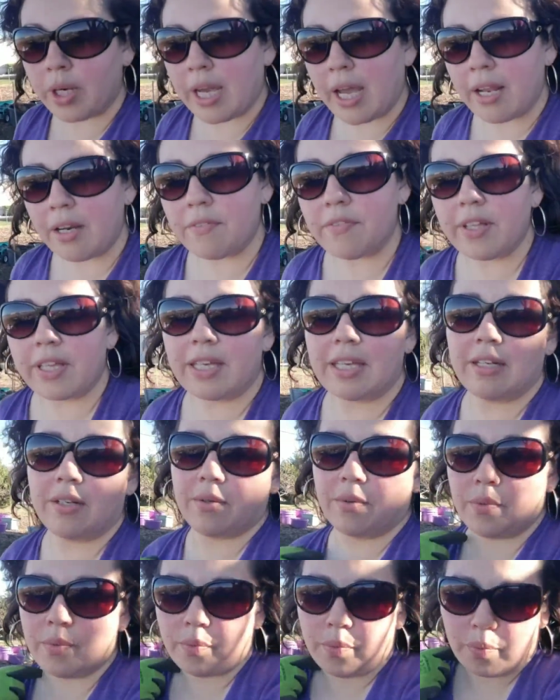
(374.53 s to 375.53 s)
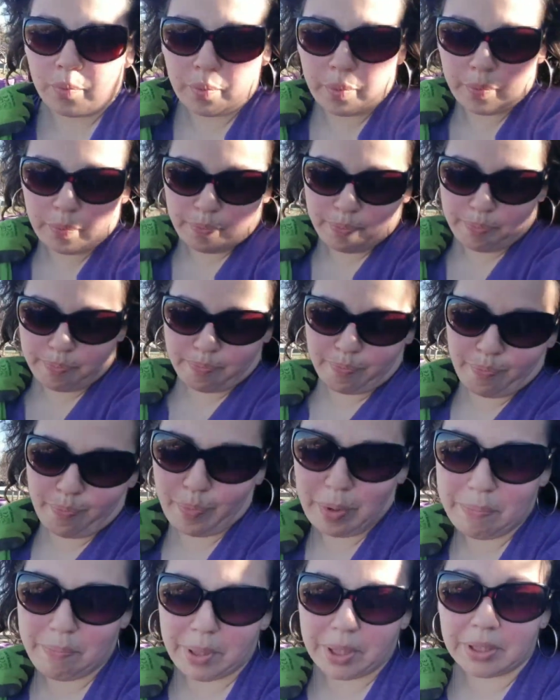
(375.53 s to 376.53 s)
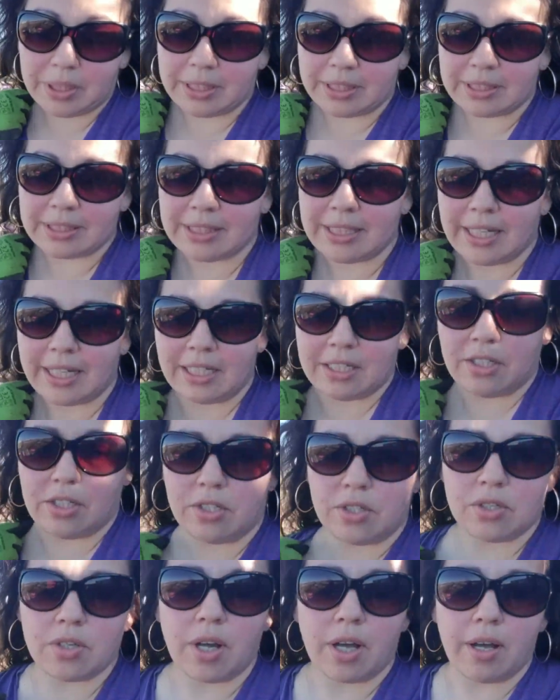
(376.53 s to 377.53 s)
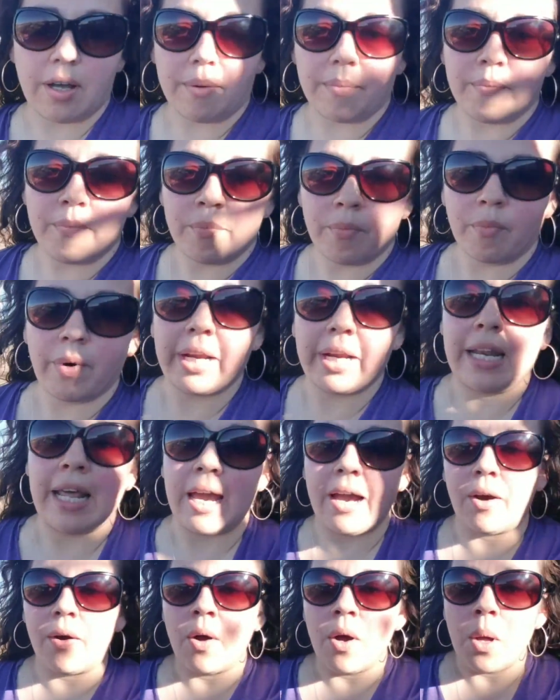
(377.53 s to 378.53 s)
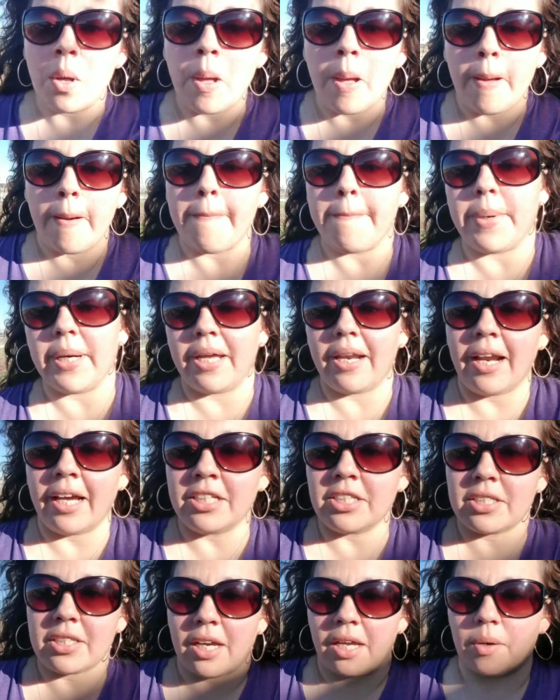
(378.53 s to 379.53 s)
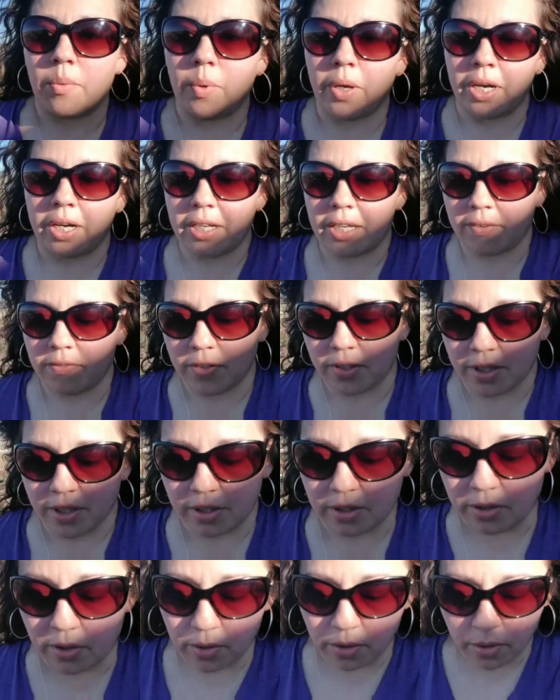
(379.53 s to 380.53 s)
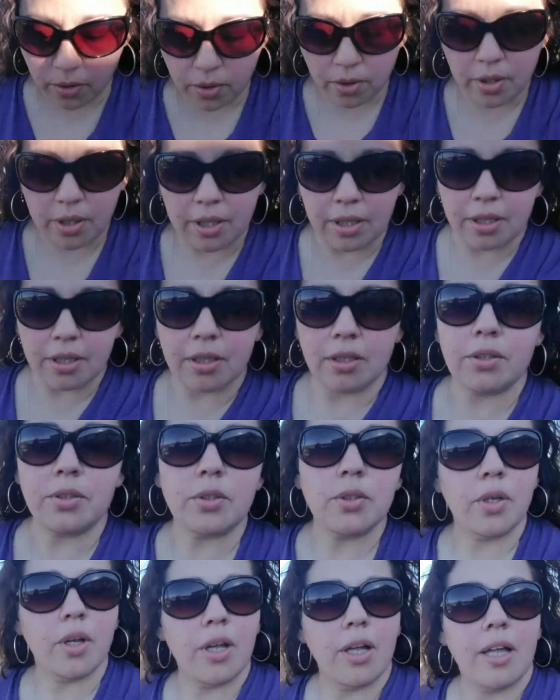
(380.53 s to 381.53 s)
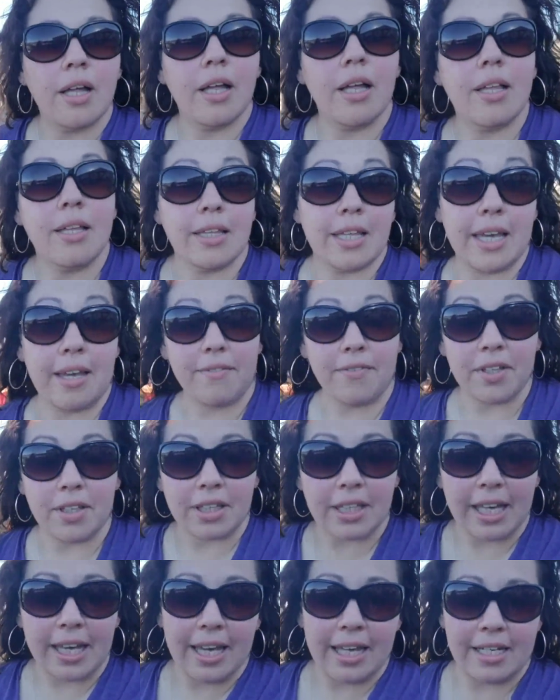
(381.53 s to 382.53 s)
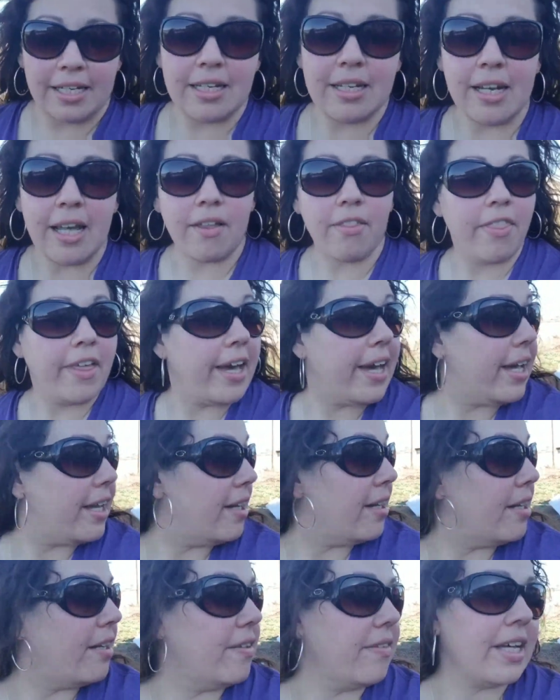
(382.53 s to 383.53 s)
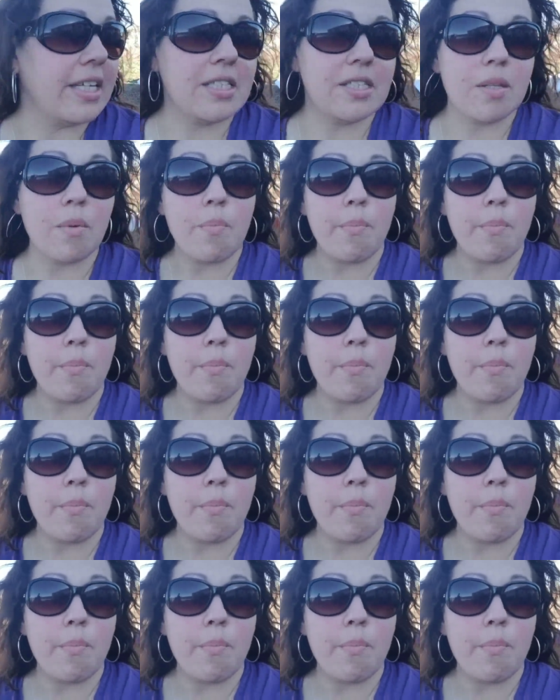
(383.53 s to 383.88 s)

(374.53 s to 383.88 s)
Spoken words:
kind of like in a rebuilding stage right now, but I just kind of wanted to give you a little lay of the land. Now that's the